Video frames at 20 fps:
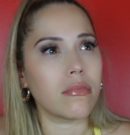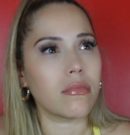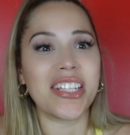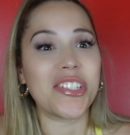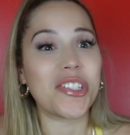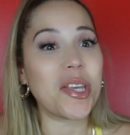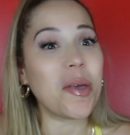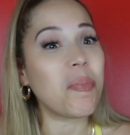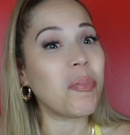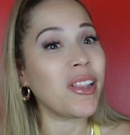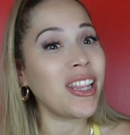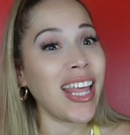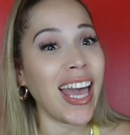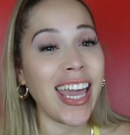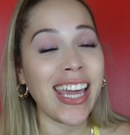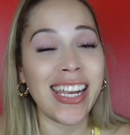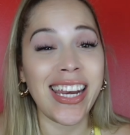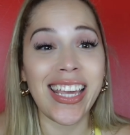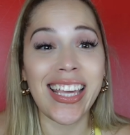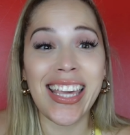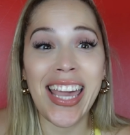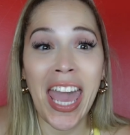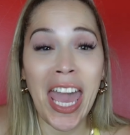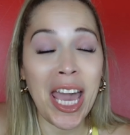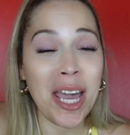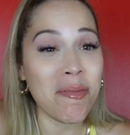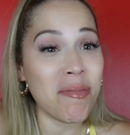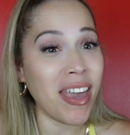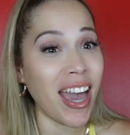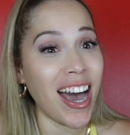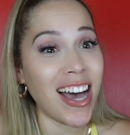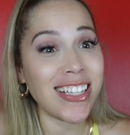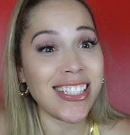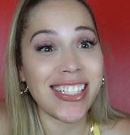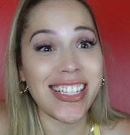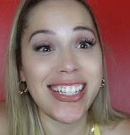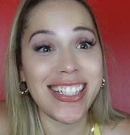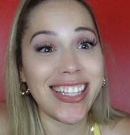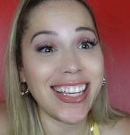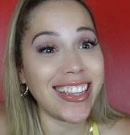She playing a game, y'all.
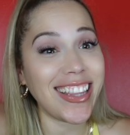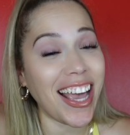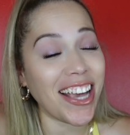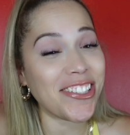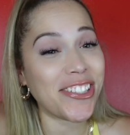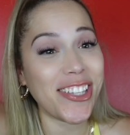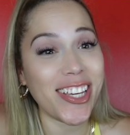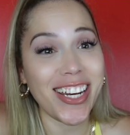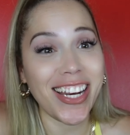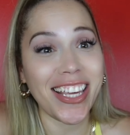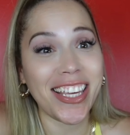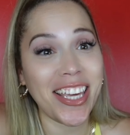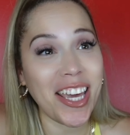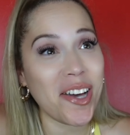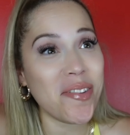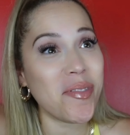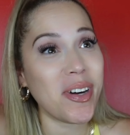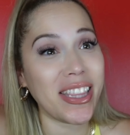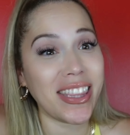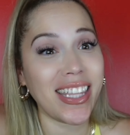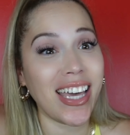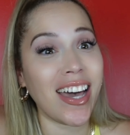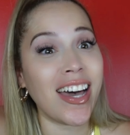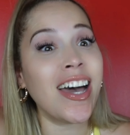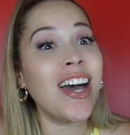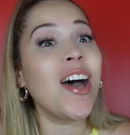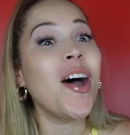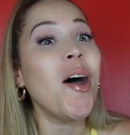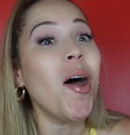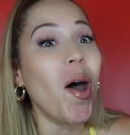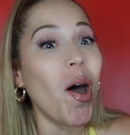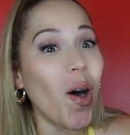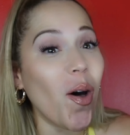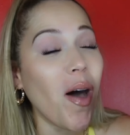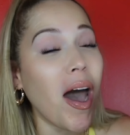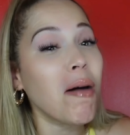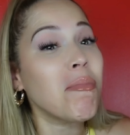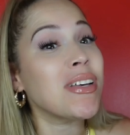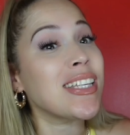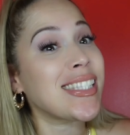She did that shit again with the, oh,
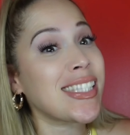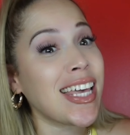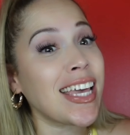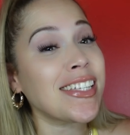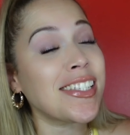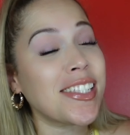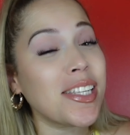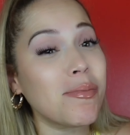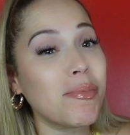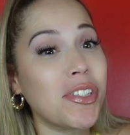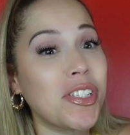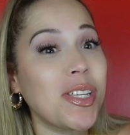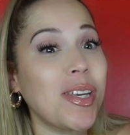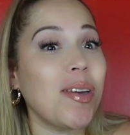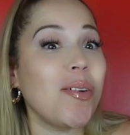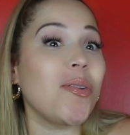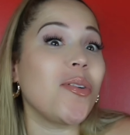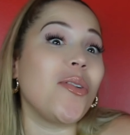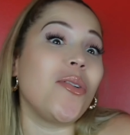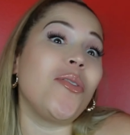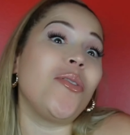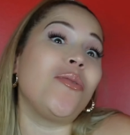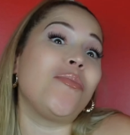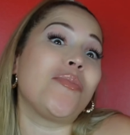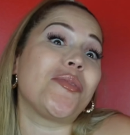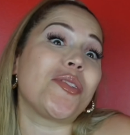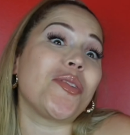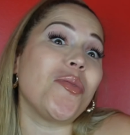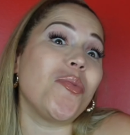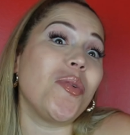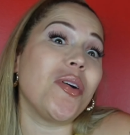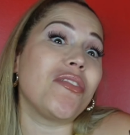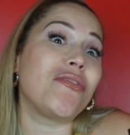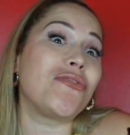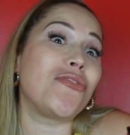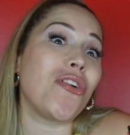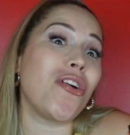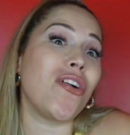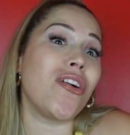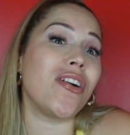I'ma say some shit. Oops,
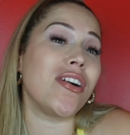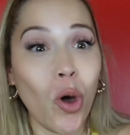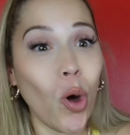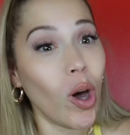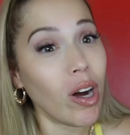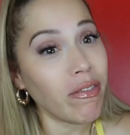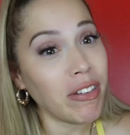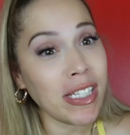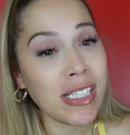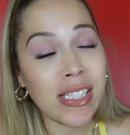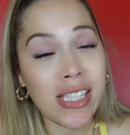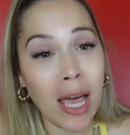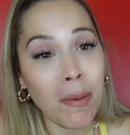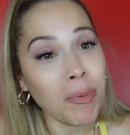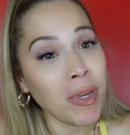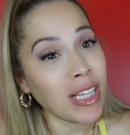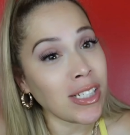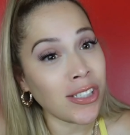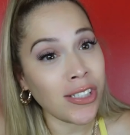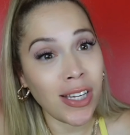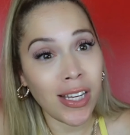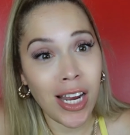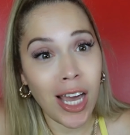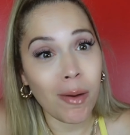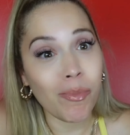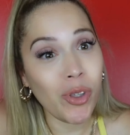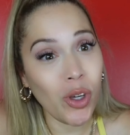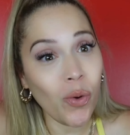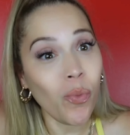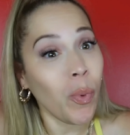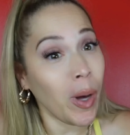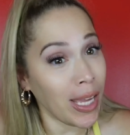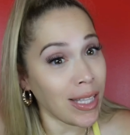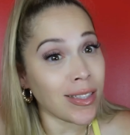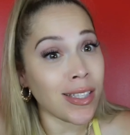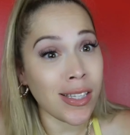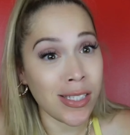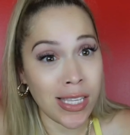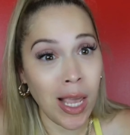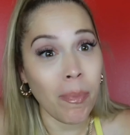withdrawn. Corey, step your shit up. You weak
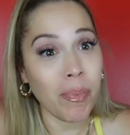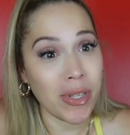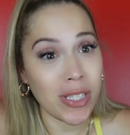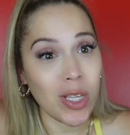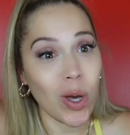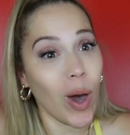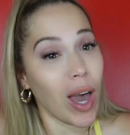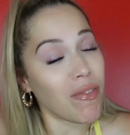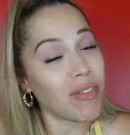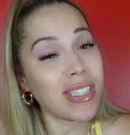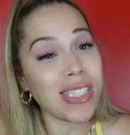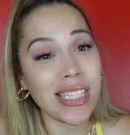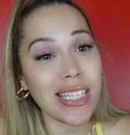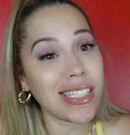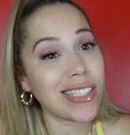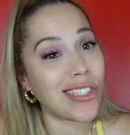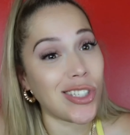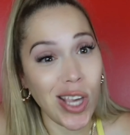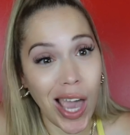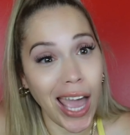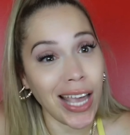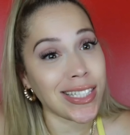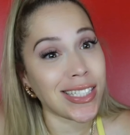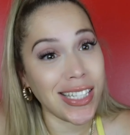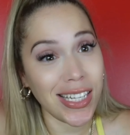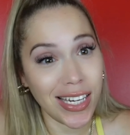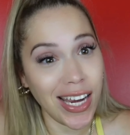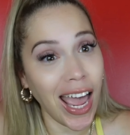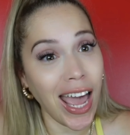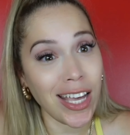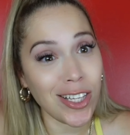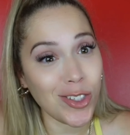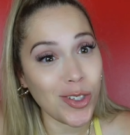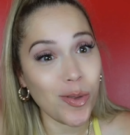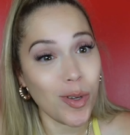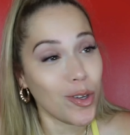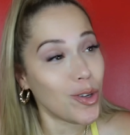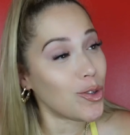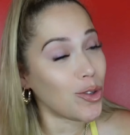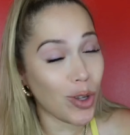this episode. Ever since Jax denied you
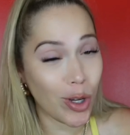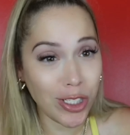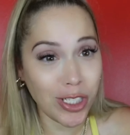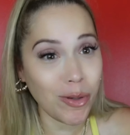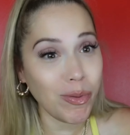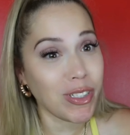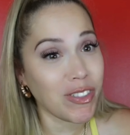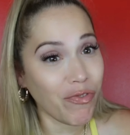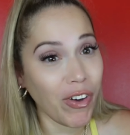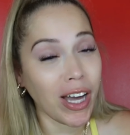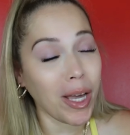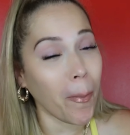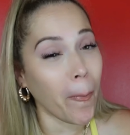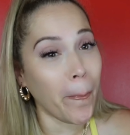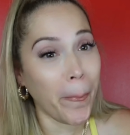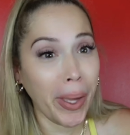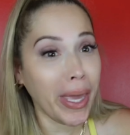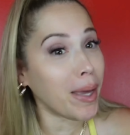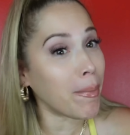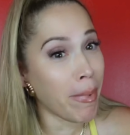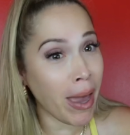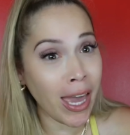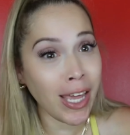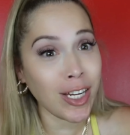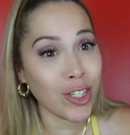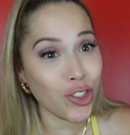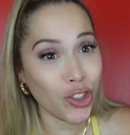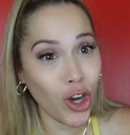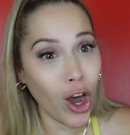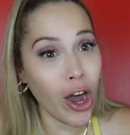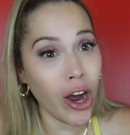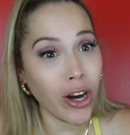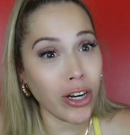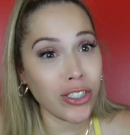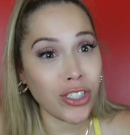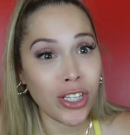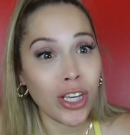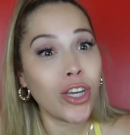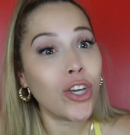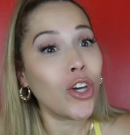and you thought you was big man in
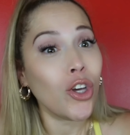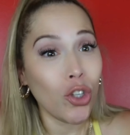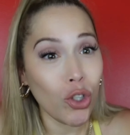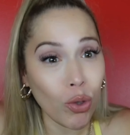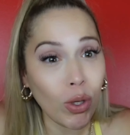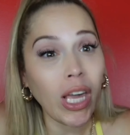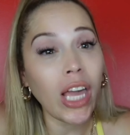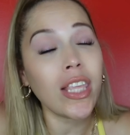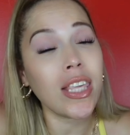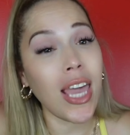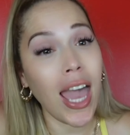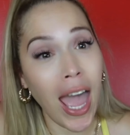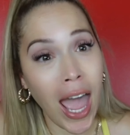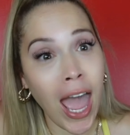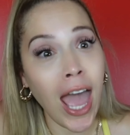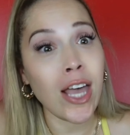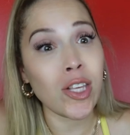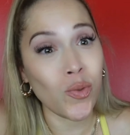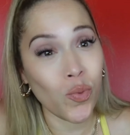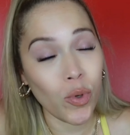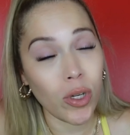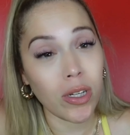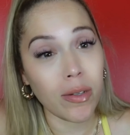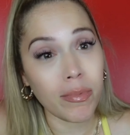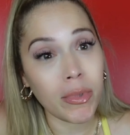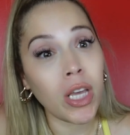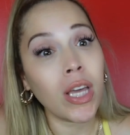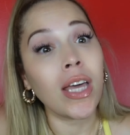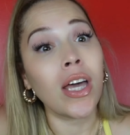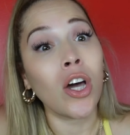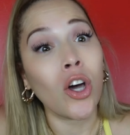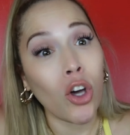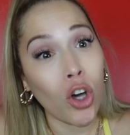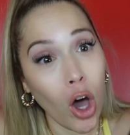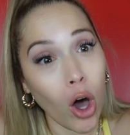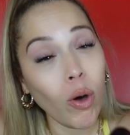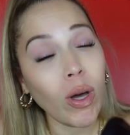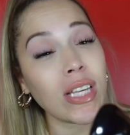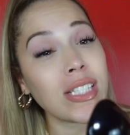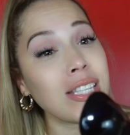charge, you getting your ass whooped.
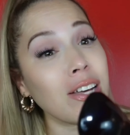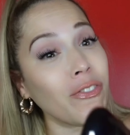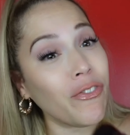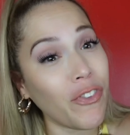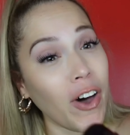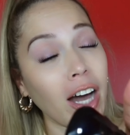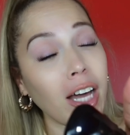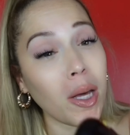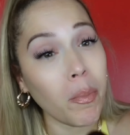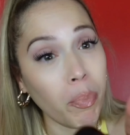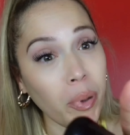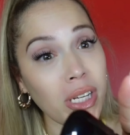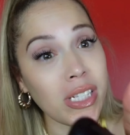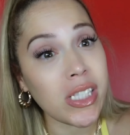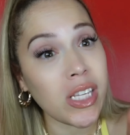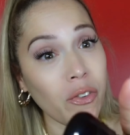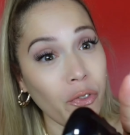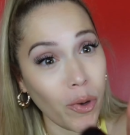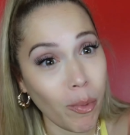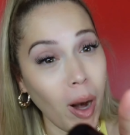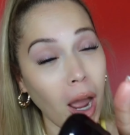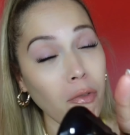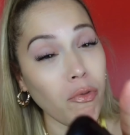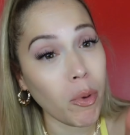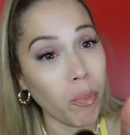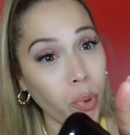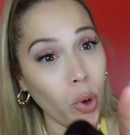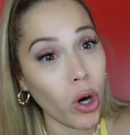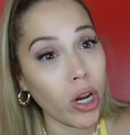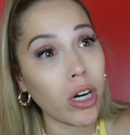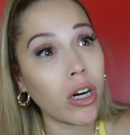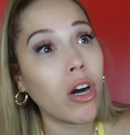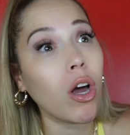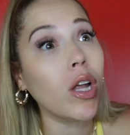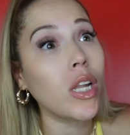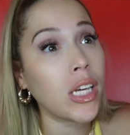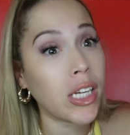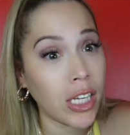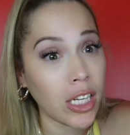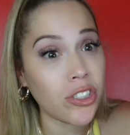Go get some fucking pussy from that reporter girl
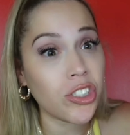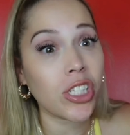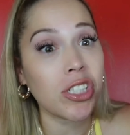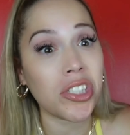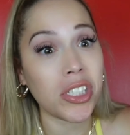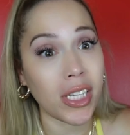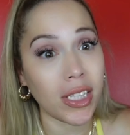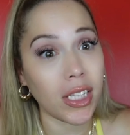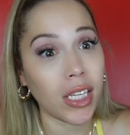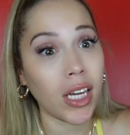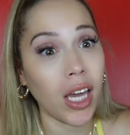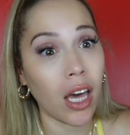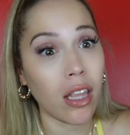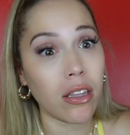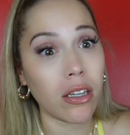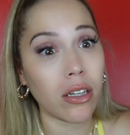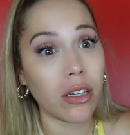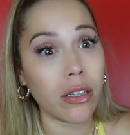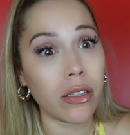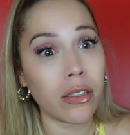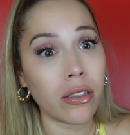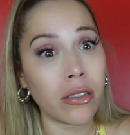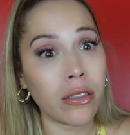and get your shit together.